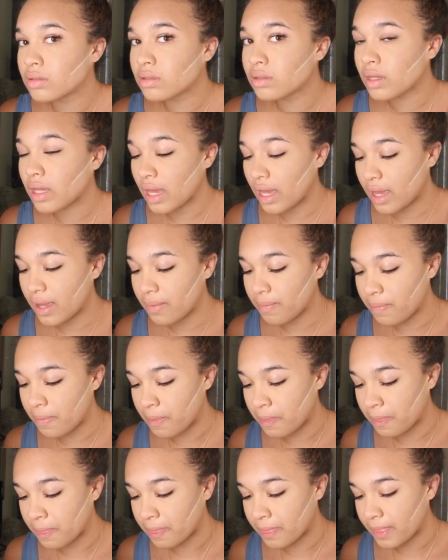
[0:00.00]
Okay,
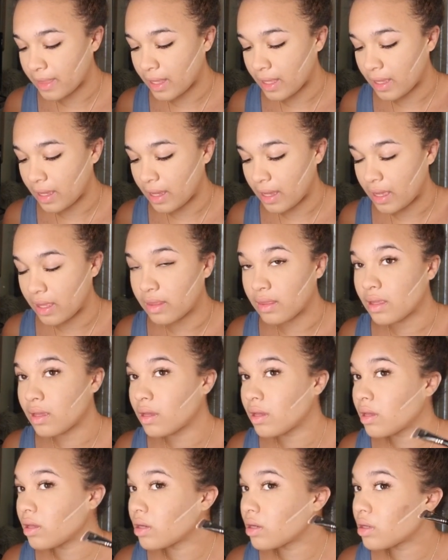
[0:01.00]
and
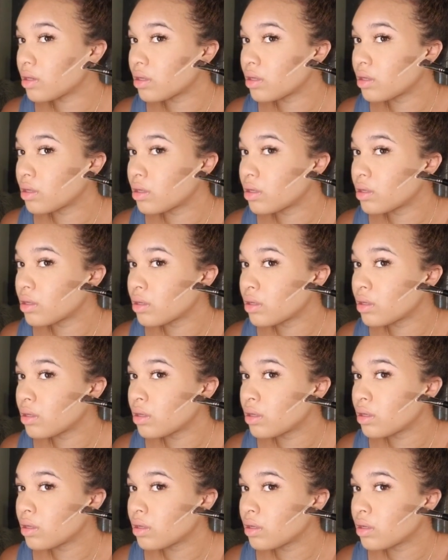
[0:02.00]
then
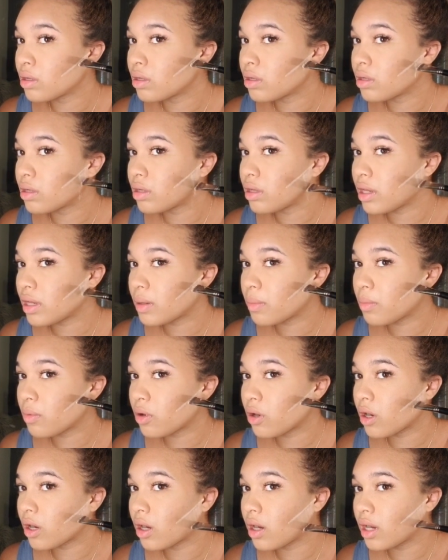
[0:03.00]
take
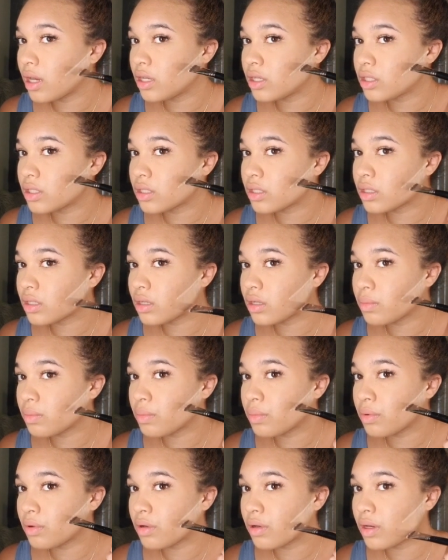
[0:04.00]
more and just
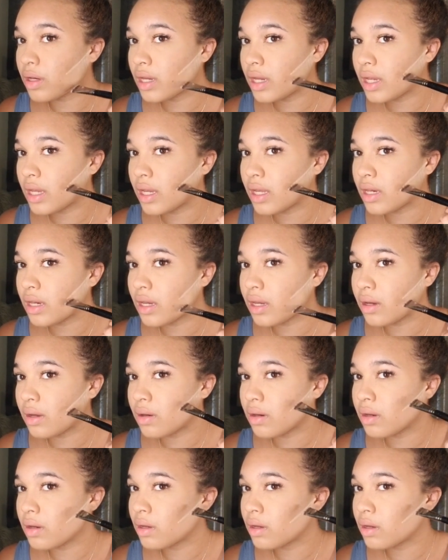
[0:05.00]
bring it down.